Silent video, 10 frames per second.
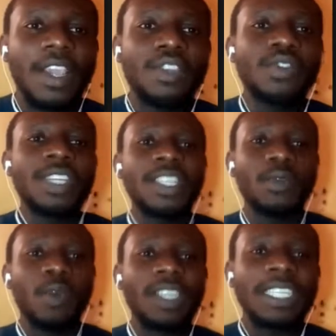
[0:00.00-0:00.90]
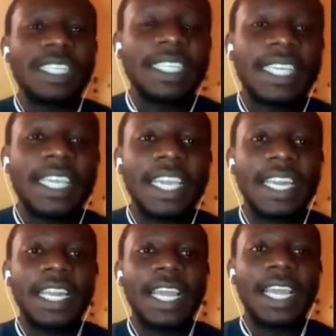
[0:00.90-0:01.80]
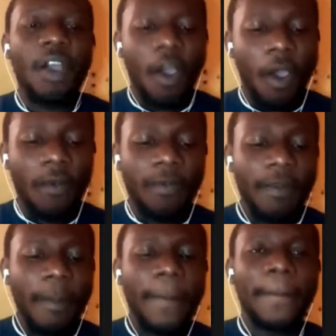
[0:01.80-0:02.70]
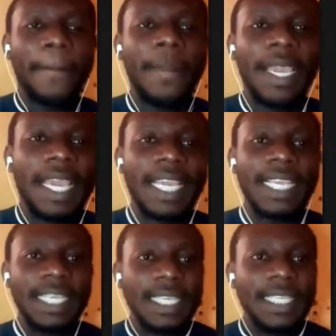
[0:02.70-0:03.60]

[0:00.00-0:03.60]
You need what? The skill of making